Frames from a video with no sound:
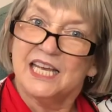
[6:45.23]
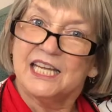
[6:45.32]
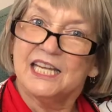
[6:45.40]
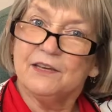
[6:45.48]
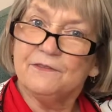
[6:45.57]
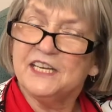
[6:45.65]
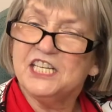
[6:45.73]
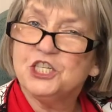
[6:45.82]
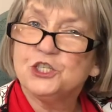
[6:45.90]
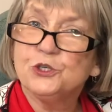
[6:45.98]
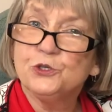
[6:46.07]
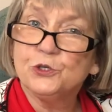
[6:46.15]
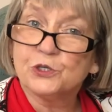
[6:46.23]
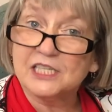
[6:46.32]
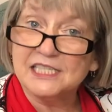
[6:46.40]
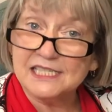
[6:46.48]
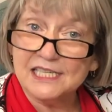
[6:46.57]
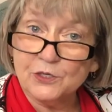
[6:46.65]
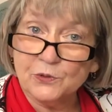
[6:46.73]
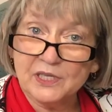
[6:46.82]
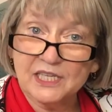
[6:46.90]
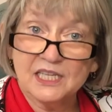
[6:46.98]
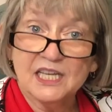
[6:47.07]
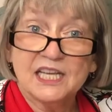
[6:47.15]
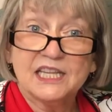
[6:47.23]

Give any shoe you're considering